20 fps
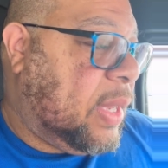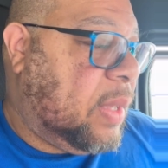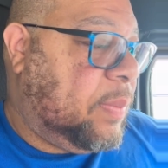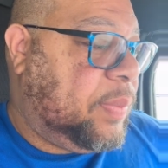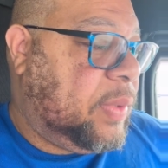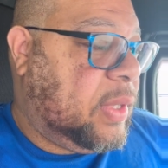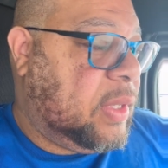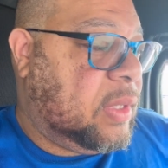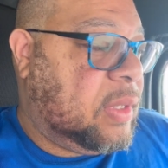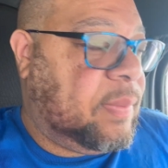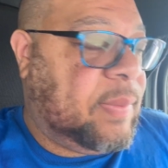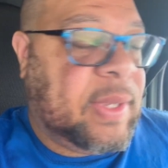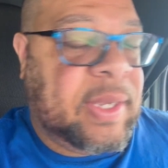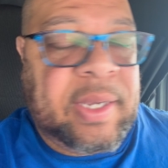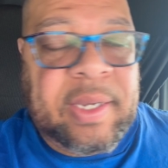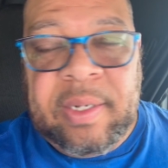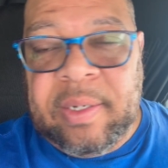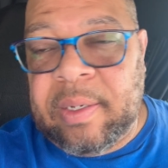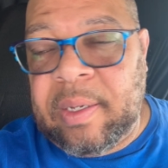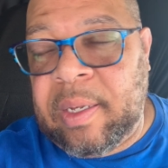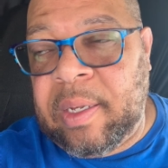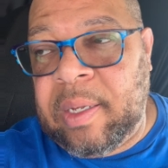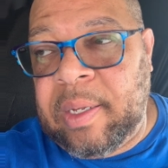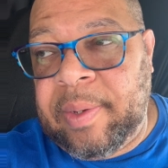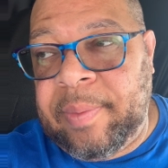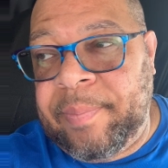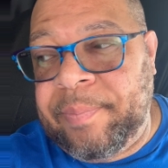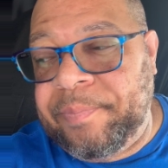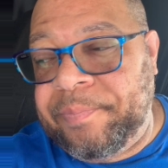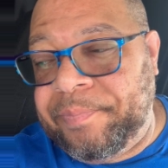opinion, man.
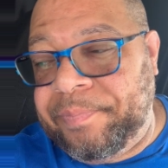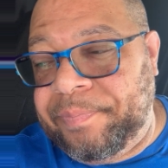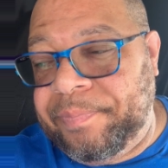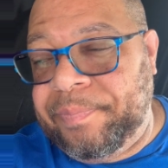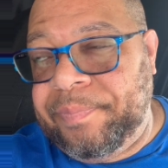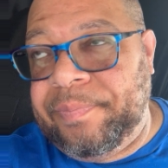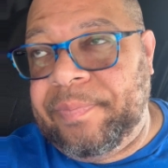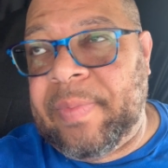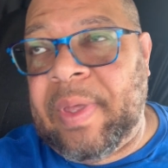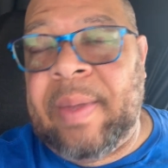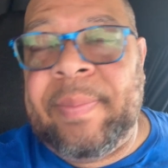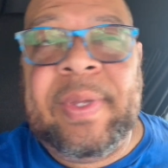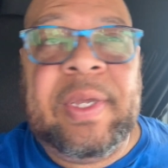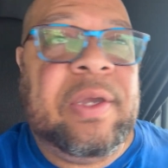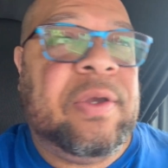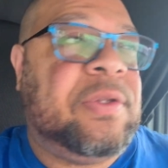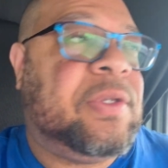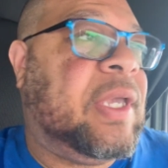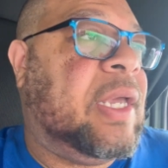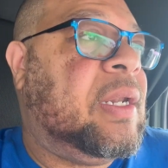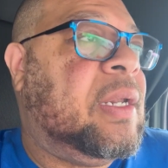I'm here to get